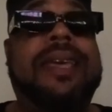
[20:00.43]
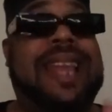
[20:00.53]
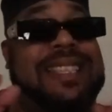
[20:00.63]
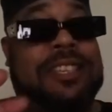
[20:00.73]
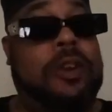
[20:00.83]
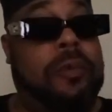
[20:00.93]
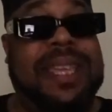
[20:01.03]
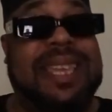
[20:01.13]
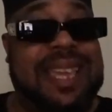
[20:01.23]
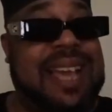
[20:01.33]
and that's, we
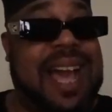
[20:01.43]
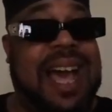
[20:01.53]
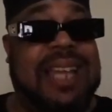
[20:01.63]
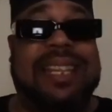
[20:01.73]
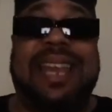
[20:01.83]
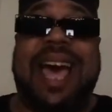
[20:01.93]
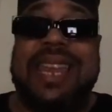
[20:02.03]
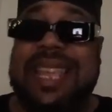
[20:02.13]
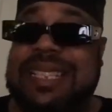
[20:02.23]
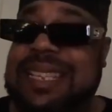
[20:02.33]
can get conned a lot,
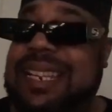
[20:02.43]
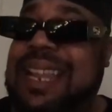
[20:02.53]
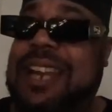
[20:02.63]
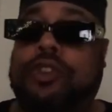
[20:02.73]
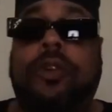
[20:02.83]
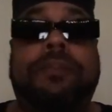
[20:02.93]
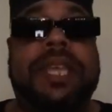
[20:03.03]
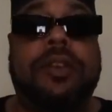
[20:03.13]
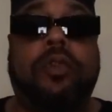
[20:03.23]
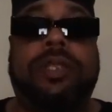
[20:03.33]
and they send a lot of
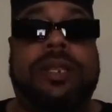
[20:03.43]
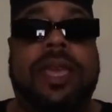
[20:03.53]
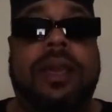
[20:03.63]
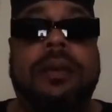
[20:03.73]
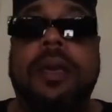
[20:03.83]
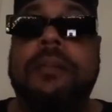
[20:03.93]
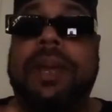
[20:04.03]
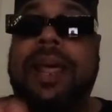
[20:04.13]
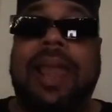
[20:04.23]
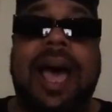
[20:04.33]
torpedoes in there.
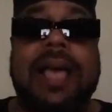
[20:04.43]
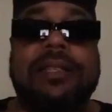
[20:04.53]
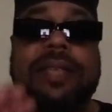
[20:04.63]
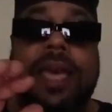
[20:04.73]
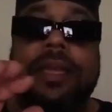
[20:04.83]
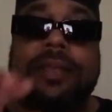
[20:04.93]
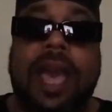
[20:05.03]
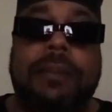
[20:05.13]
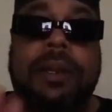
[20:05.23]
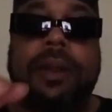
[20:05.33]
But Allah is
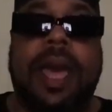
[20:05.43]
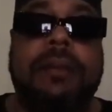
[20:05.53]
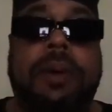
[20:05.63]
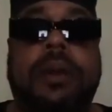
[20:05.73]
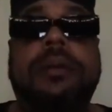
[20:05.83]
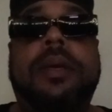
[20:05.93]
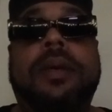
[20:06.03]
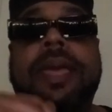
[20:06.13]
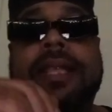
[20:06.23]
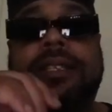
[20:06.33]
Akbar and Akbar,
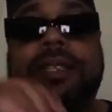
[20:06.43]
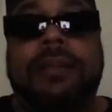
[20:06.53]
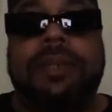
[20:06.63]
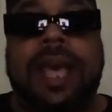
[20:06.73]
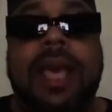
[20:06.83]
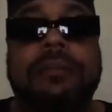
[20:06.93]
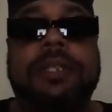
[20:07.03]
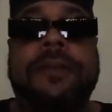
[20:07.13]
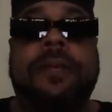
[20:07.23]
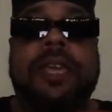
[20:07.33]
and sometimes
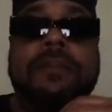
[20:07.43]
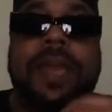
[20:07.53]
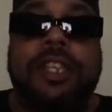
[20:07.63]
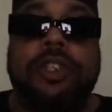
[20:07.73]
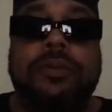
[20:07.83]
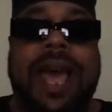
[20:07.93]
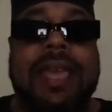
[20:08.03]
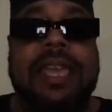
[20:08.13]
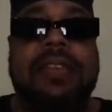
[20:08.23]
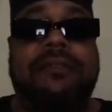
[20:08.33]
he makes you
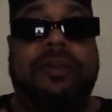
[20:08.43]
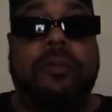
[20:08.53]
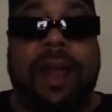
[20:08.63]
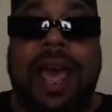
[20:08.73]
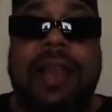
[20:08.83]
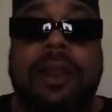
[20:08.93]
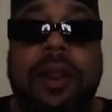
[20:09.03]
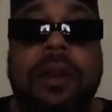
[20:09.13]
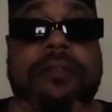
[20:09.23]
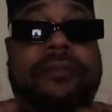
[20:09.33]
naive from what I
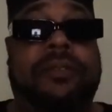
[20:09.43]
learned